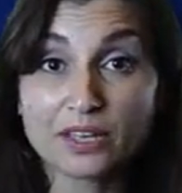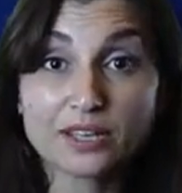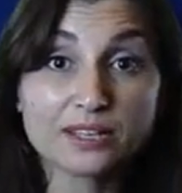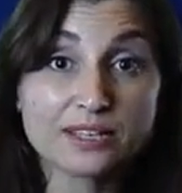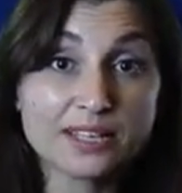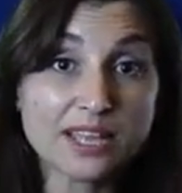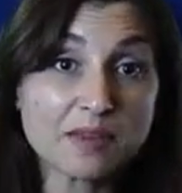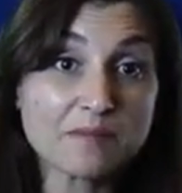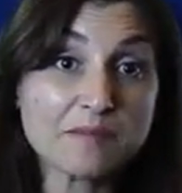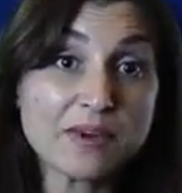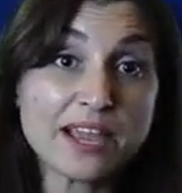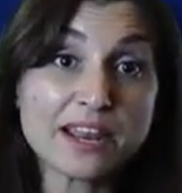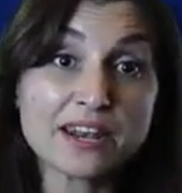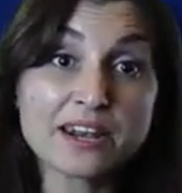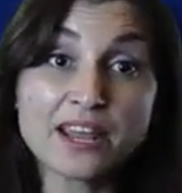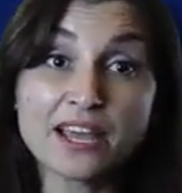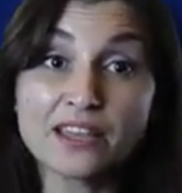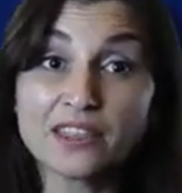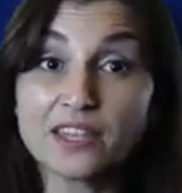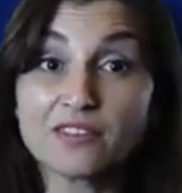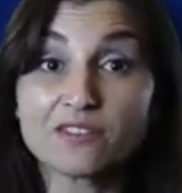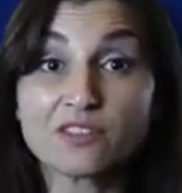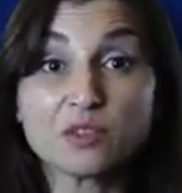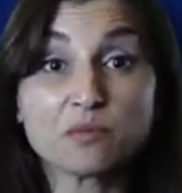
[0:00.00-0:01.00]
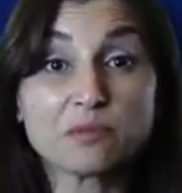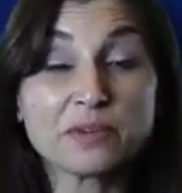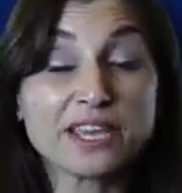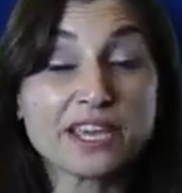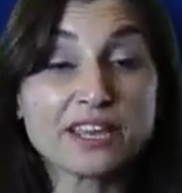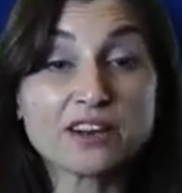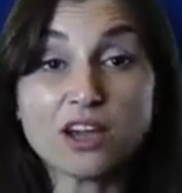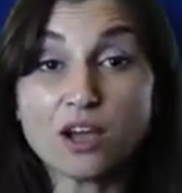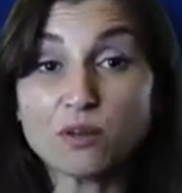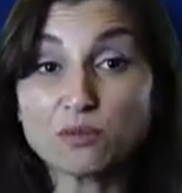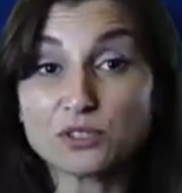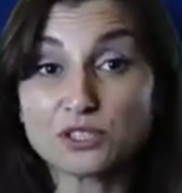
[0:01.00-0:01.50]
They might not even be
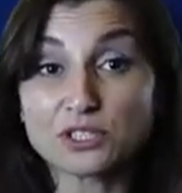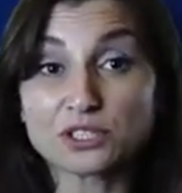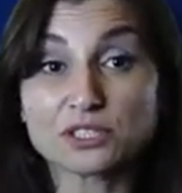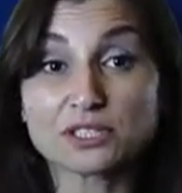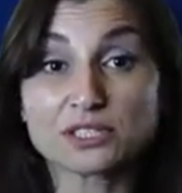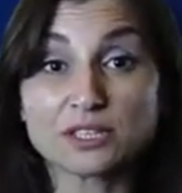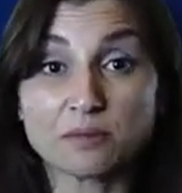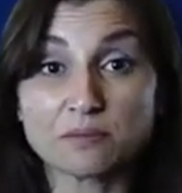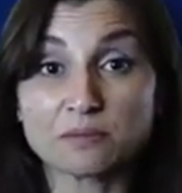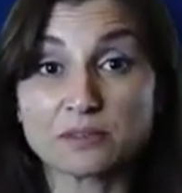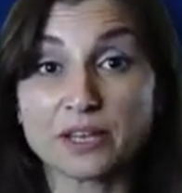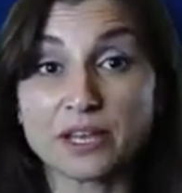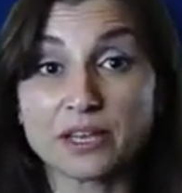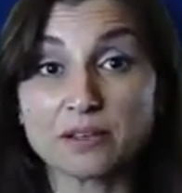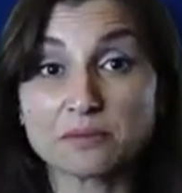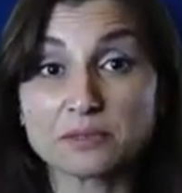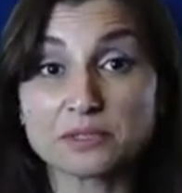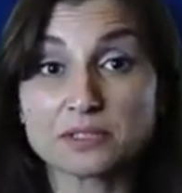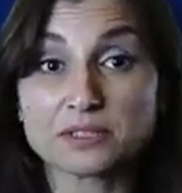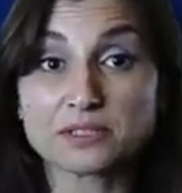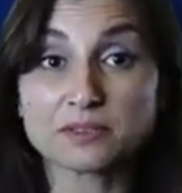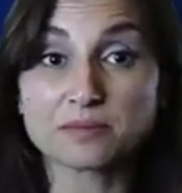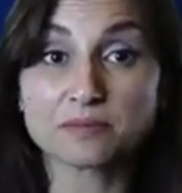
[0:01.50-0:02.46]
an option sometimes.